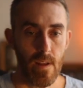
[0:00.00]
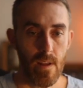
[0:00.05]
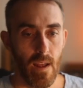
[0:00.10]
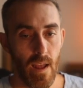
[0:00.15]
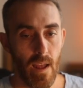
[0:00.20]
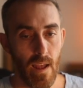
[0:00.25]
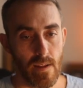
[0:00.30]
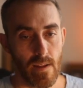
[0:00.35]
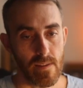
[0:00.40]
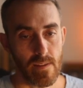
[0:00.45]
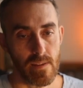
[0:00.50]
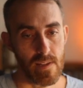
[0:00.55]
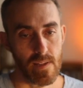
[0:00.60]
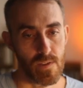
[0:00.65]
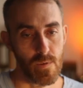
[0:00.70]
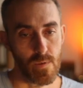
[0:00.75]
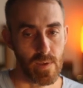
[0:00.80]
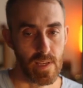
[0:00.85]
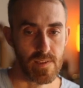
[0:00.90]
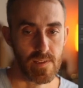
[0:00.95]
And as
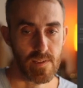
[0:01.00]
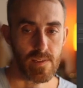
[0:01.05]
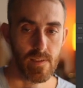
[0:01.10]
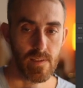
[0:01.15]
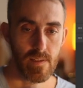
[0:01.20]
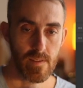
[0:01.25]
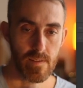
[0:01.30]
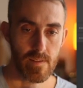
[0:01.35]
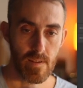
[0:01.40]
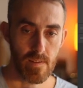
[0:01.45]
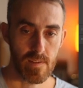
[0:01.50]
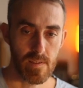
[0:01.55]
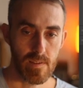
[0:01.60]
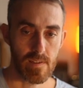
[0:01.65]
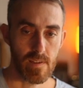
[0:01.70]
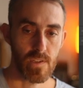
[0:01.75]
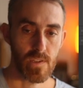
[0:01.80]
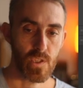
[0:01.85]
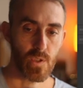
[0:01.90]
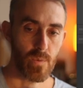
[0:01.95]
you can see, there is
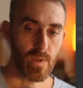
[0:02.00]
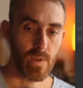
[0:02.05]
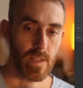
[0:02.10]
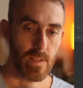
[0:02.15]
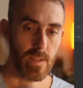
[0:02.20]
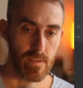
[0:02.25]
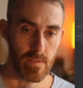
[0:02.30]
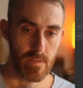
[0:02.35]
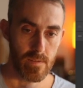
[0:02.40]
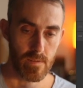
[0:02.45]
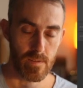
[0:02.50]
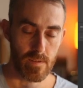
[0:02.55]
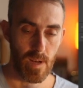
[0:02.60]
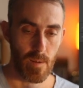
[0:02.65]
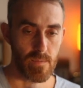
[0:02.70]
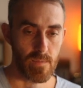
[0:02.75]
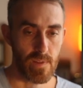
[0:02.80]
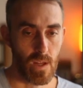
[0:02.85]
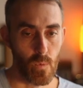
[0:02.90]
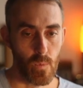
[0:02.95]
three
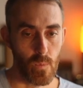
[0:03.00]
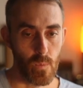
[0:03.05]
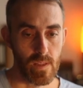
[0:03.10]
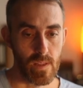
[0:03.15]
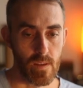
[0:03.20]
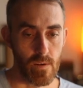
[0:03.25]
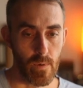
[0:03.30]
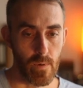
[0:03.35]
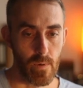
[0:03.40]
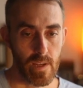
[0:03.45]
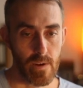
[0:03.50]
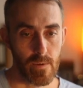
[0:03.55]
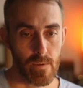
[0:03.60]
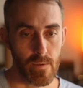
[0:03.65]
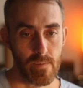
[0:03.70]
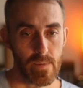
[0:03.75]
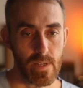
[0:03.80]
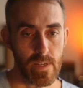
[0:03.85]
drop-down window here.